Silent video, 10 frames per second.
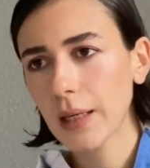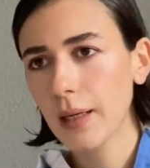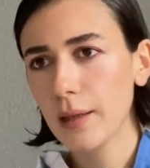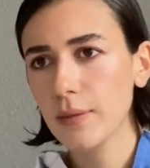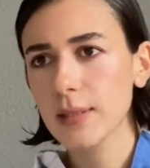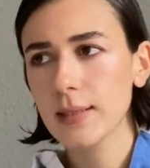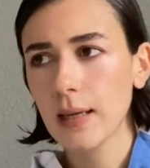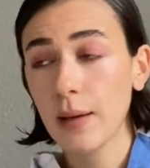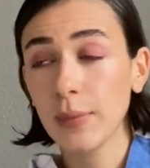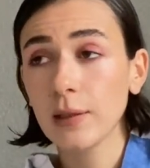And this,
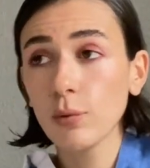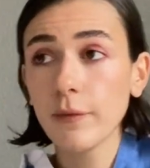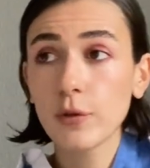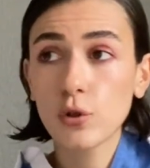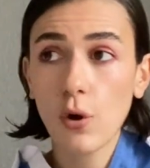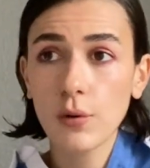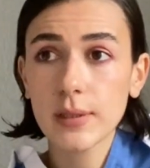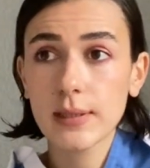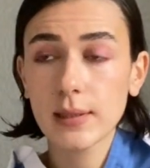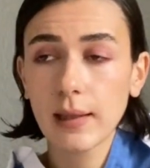I mean, Louis Vuitton
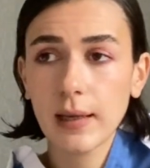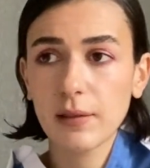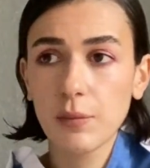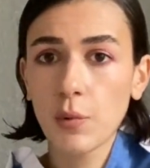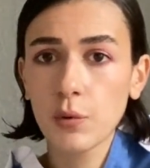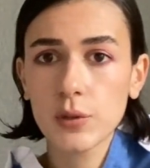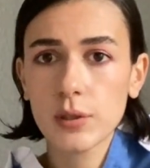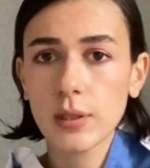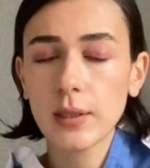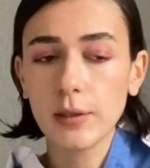is still like the
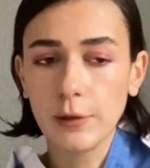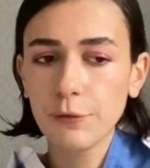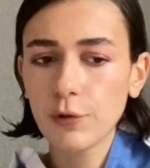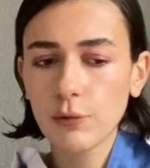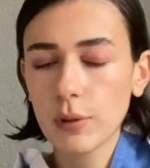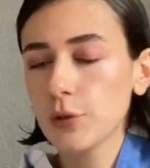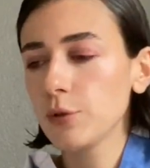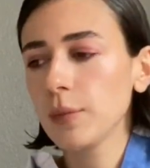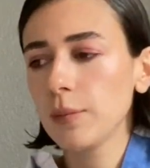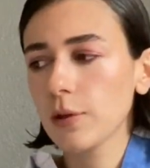most different one to
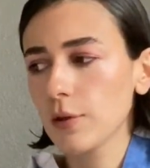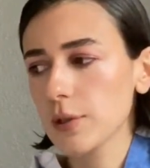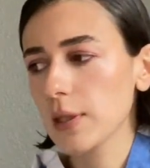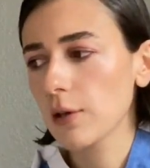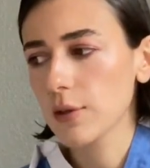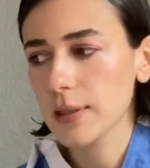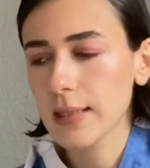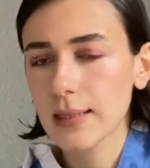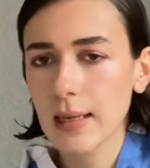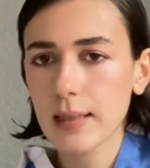me, because Nicolas
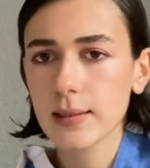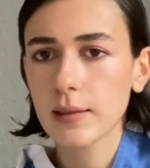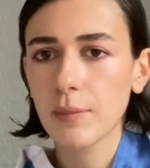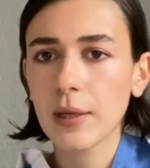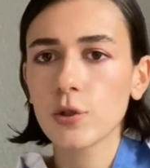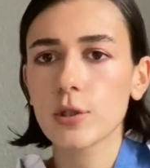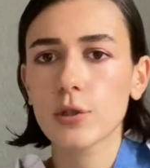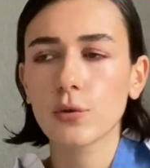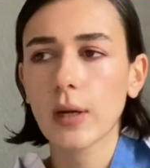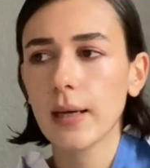Ghesquiere still manages
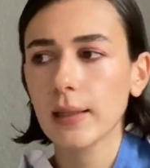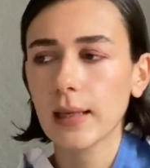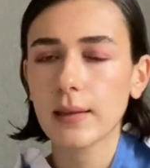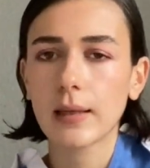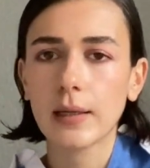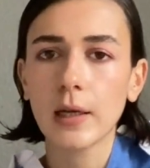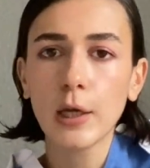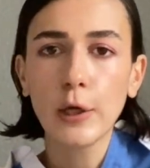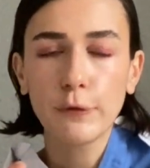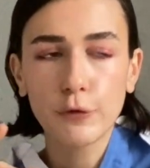to kind of get that
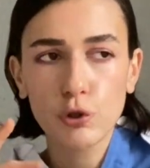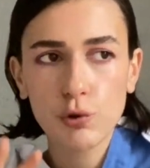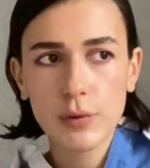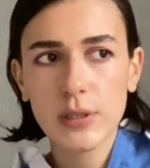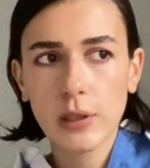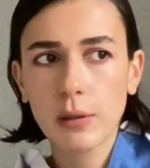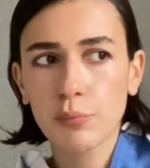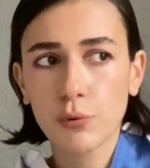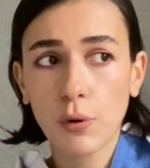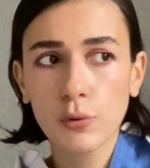futuristic
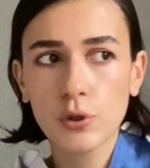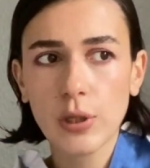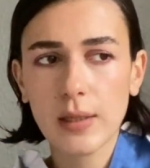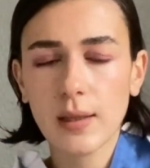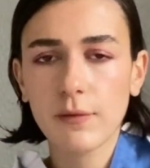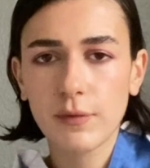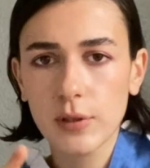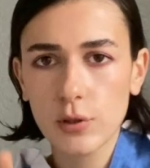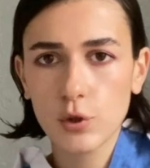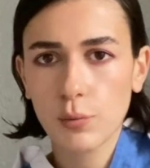approach and that
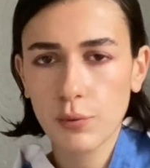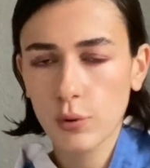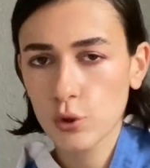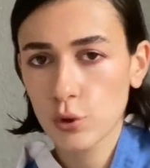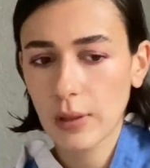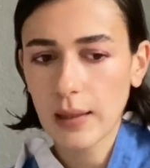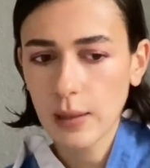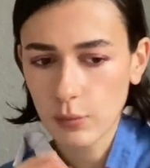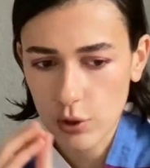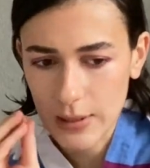vintage approach
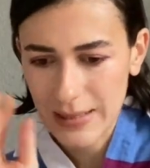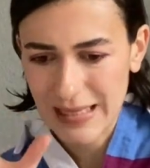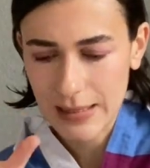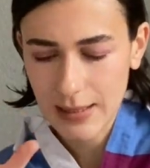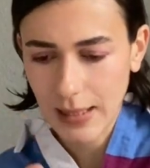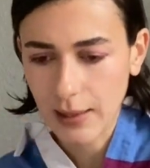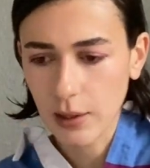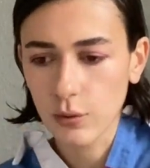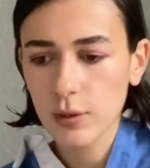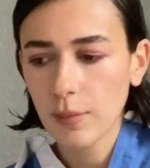together, which is
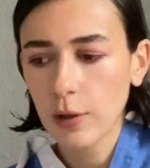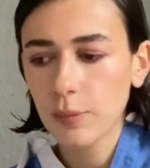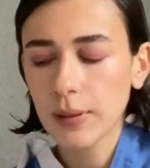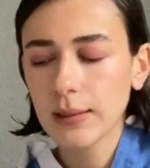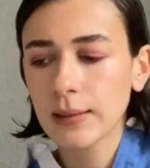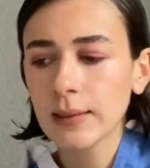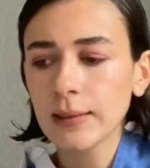insanely good in my opinion.